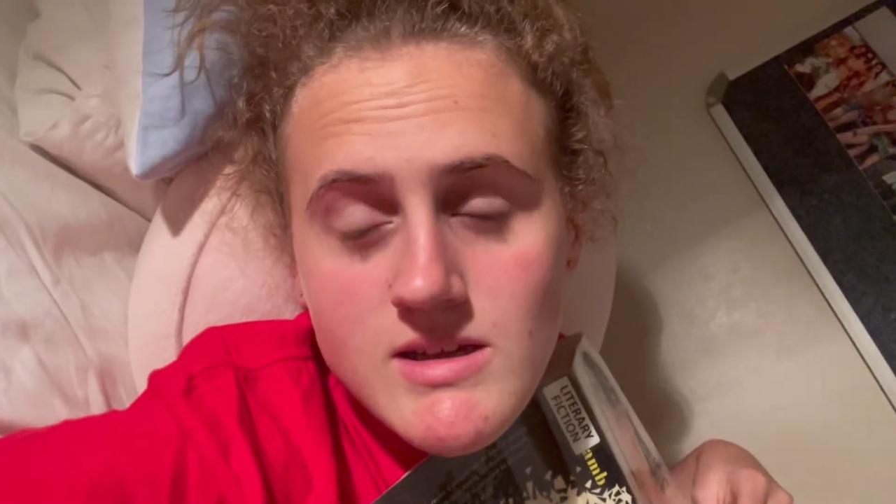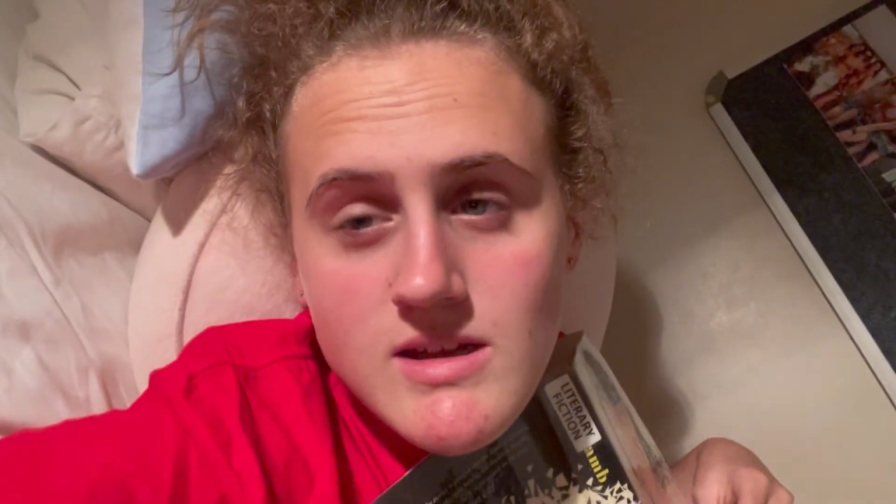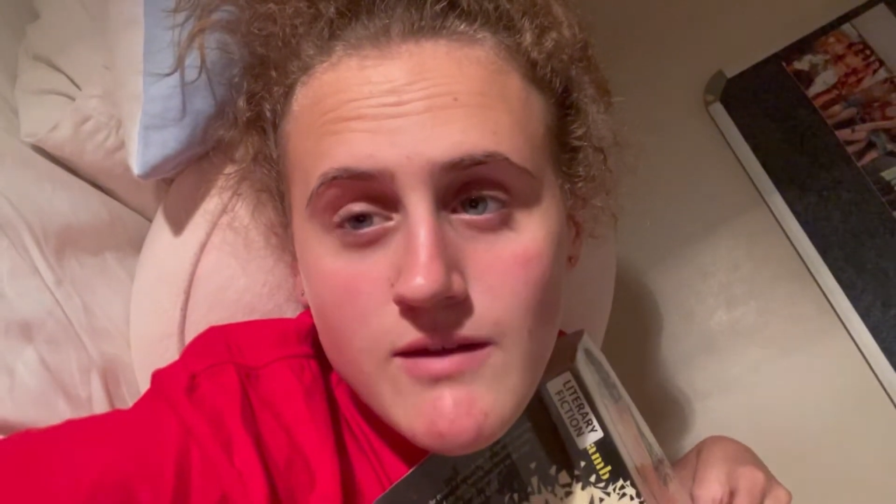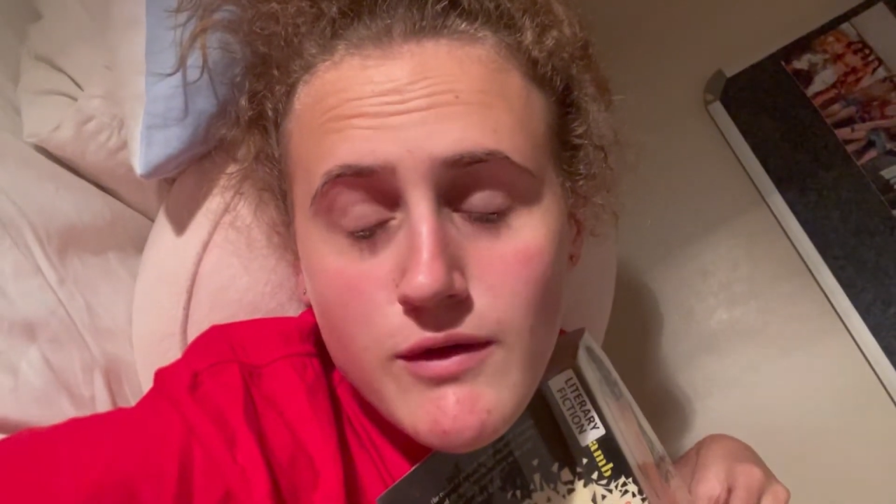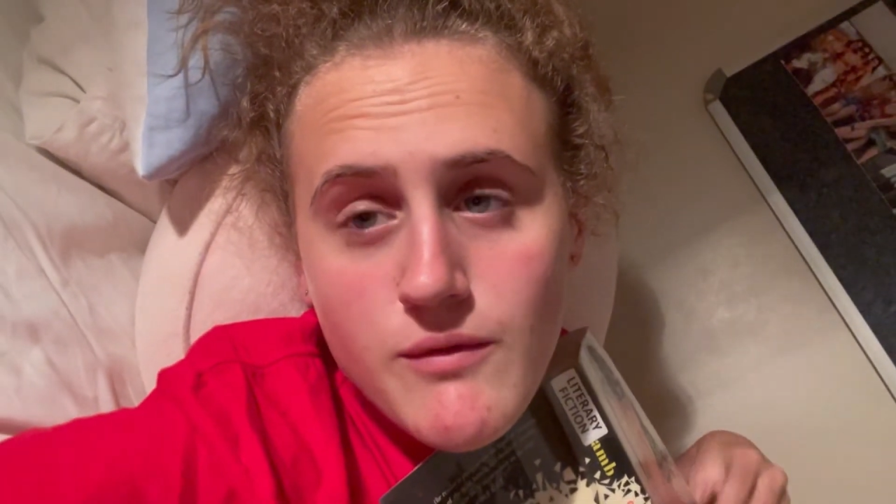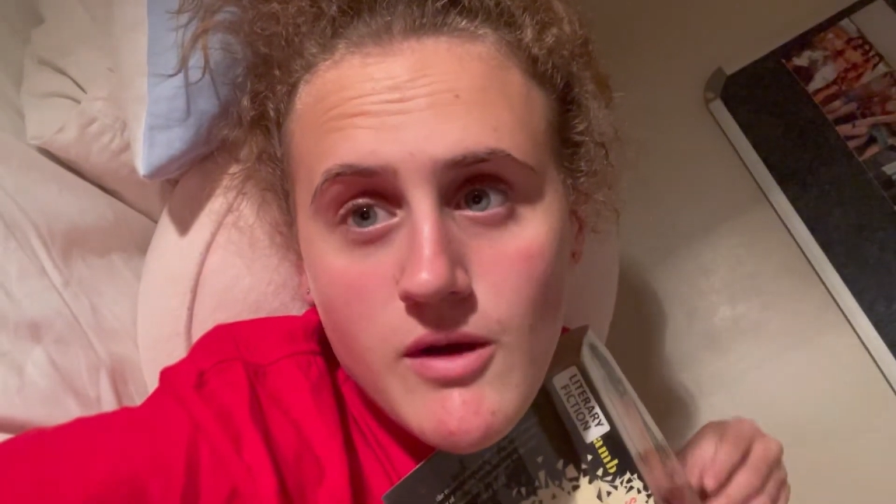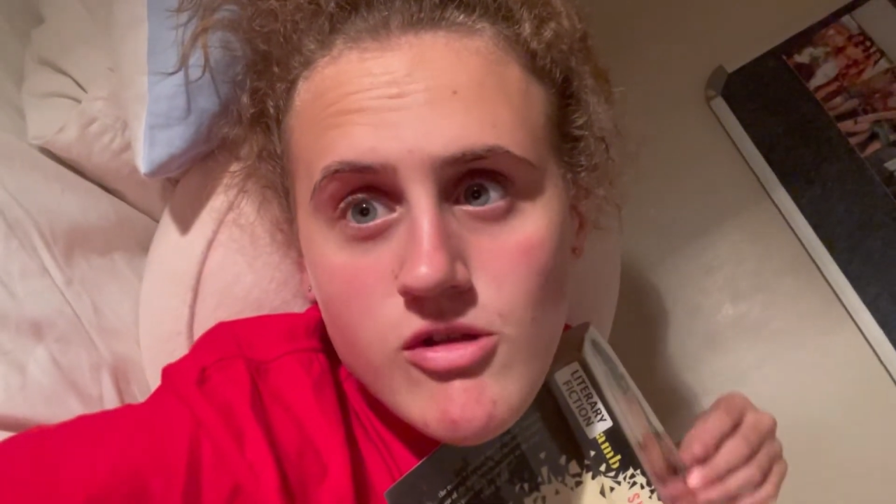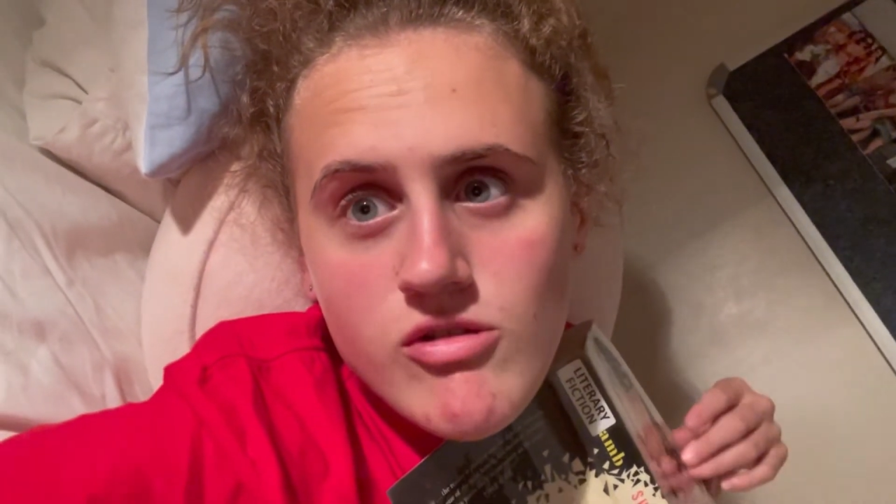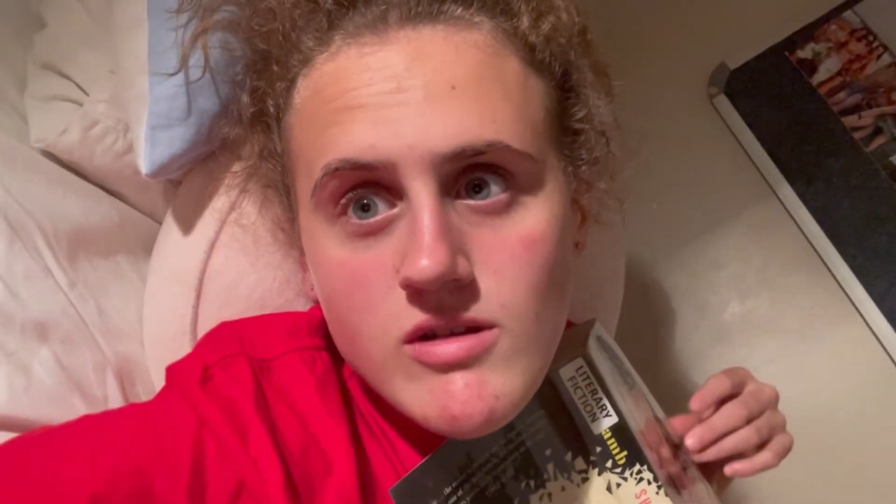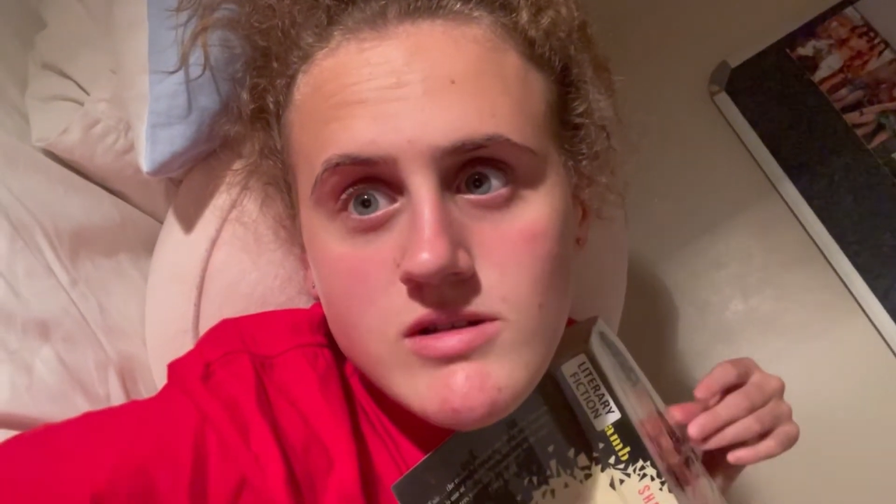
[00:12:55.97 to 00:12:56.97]
If you've
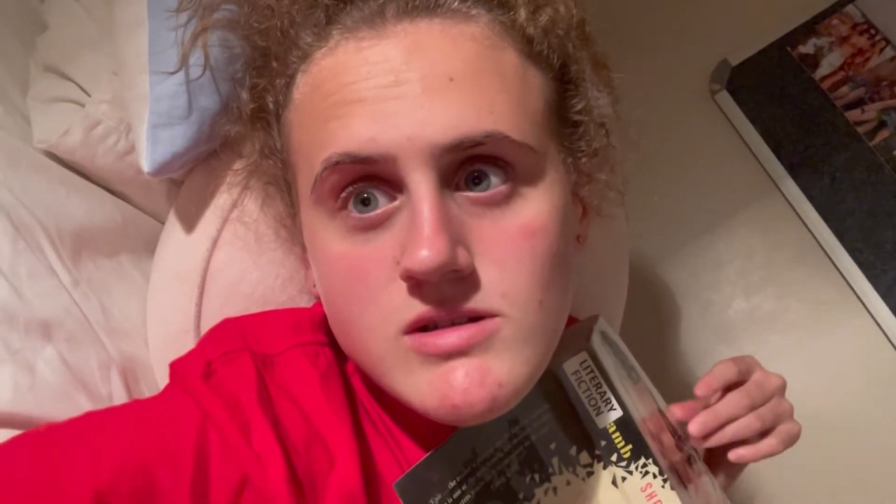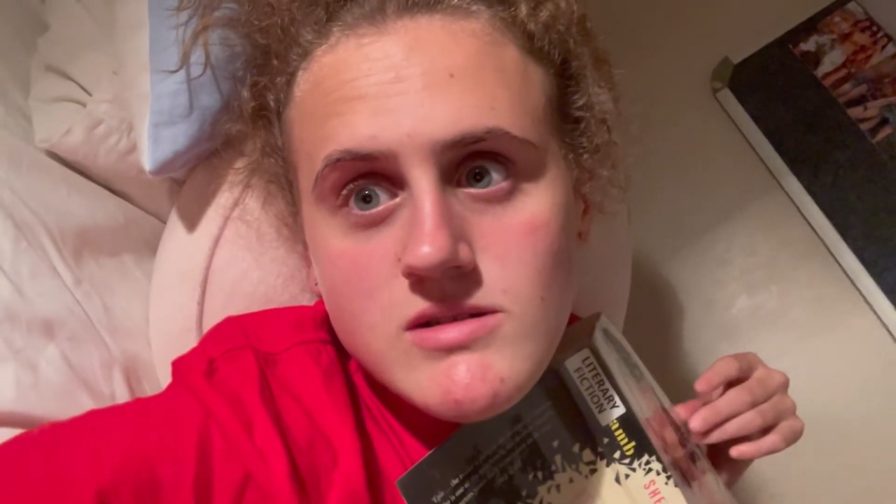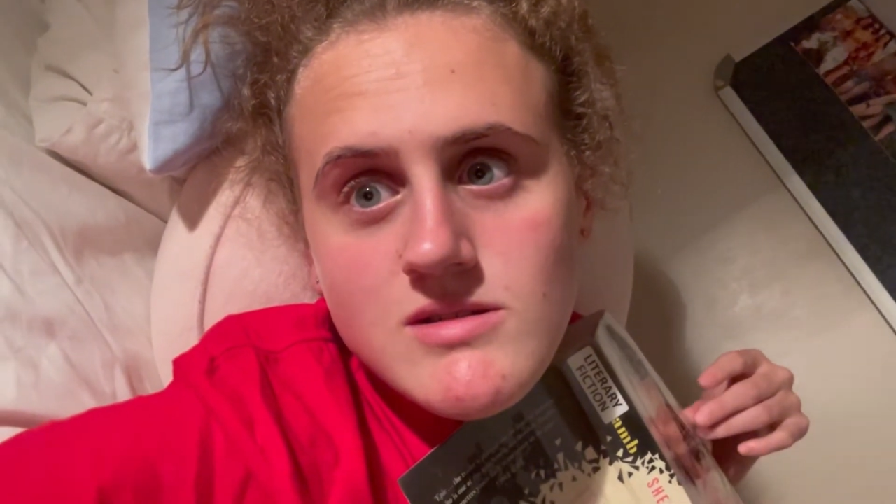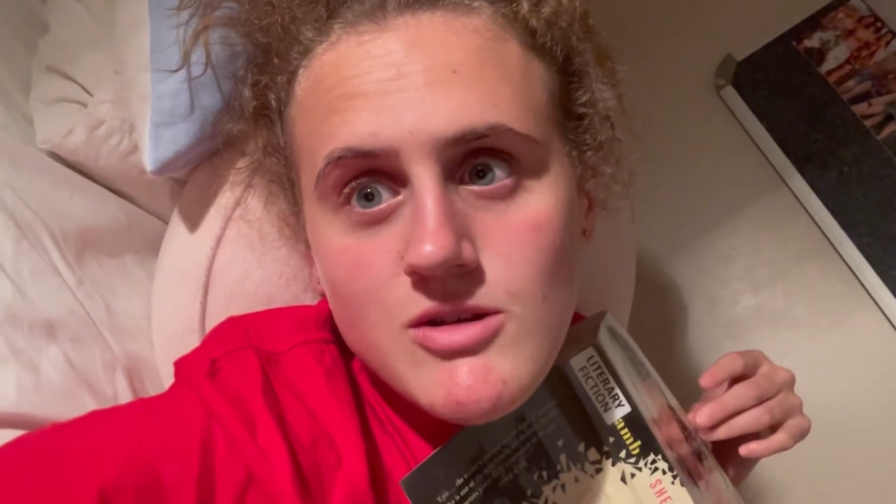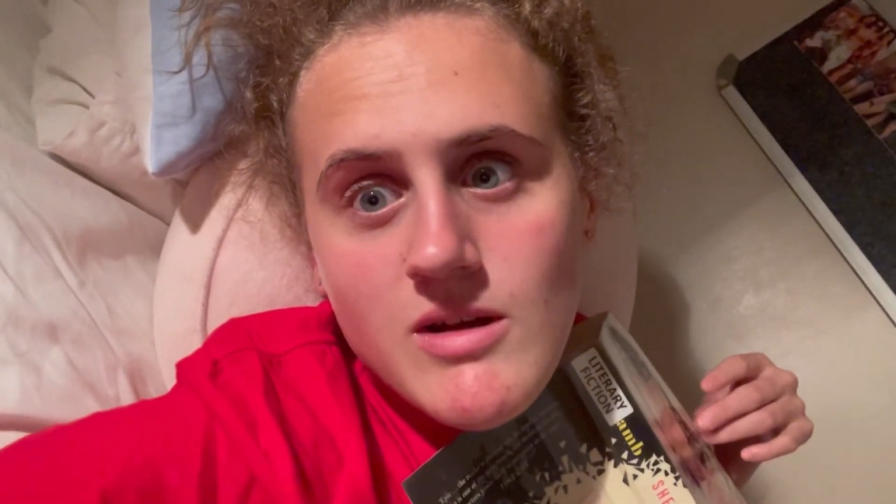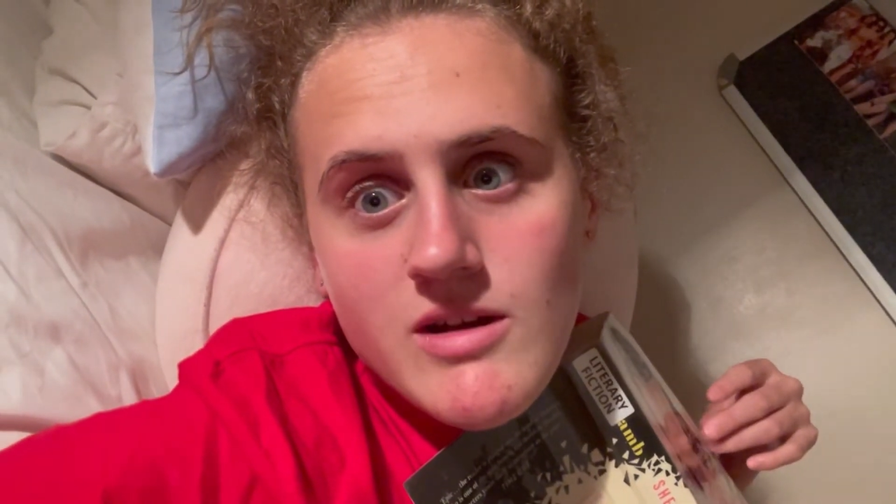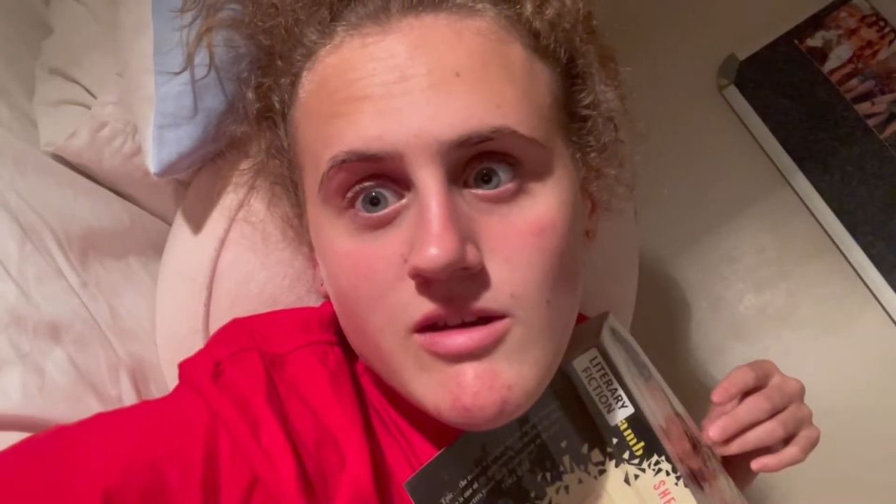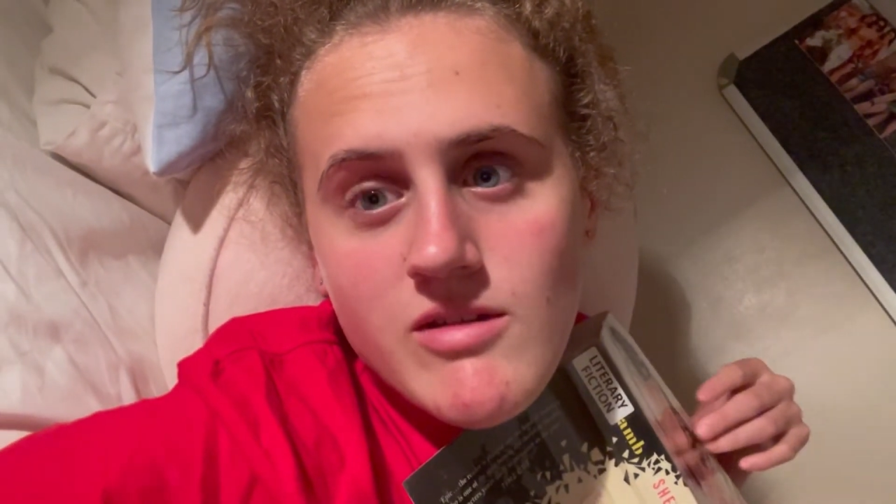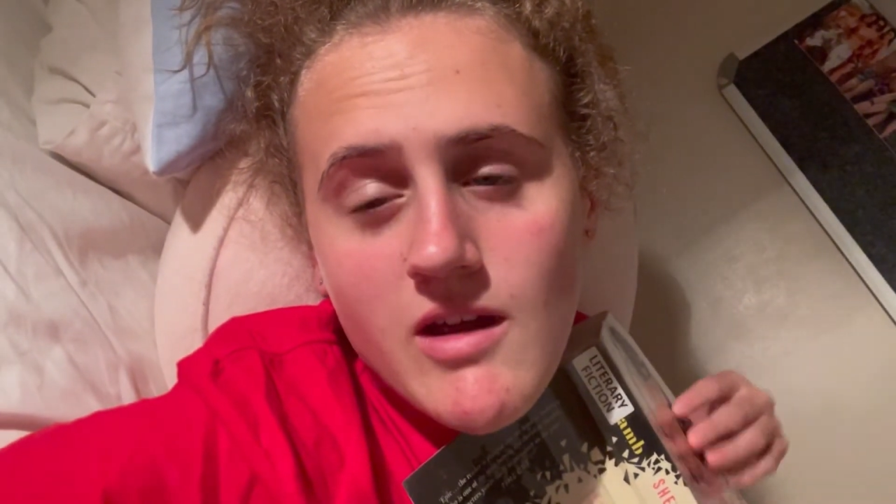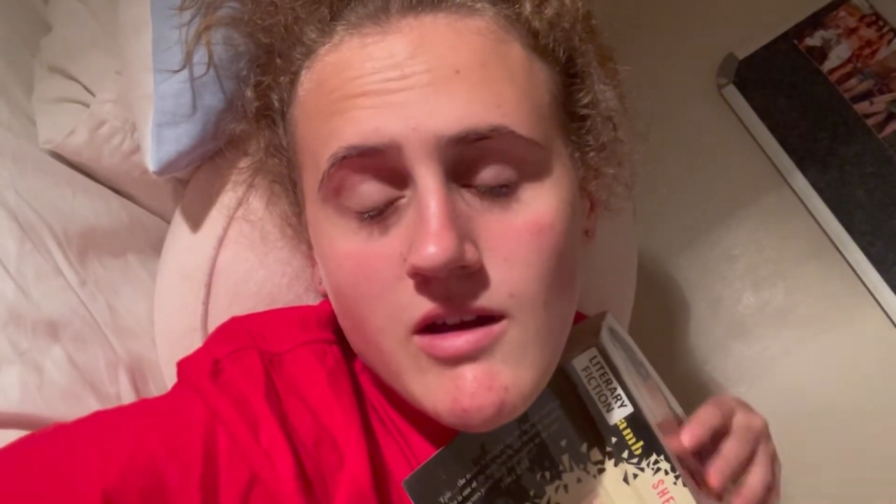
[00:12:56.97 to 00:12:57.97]
watched it, you'll
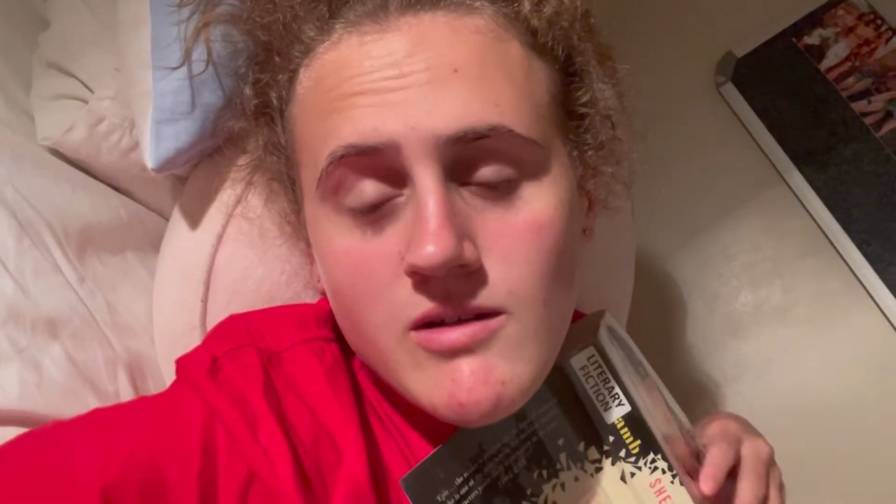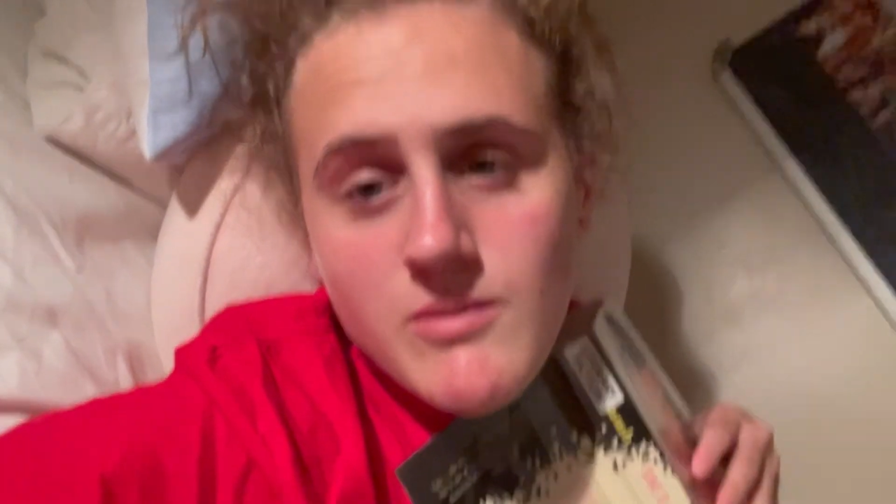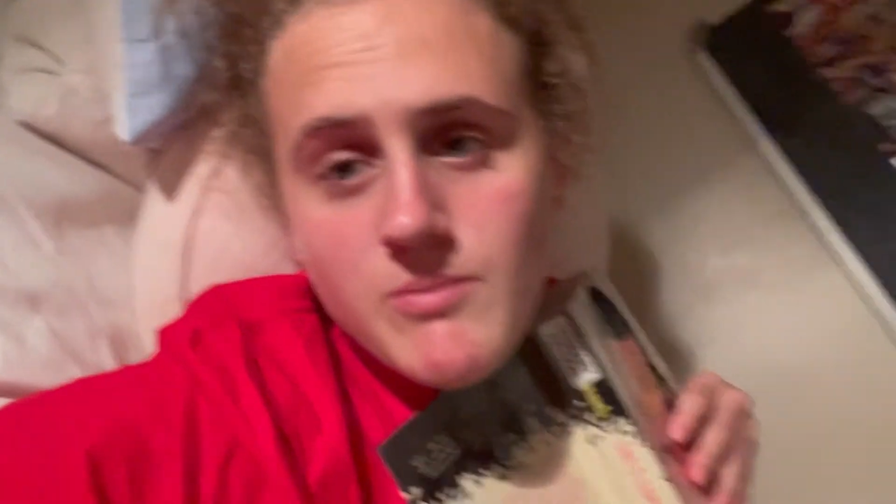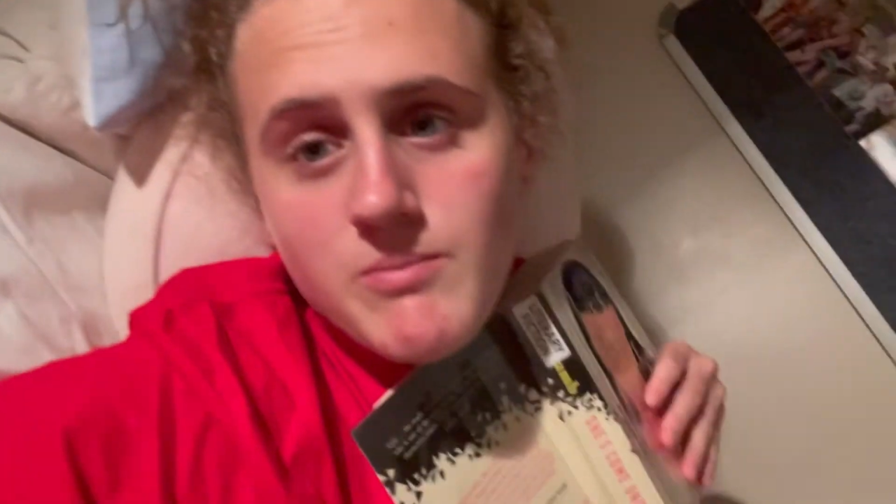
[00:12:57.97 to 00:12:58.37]
understand.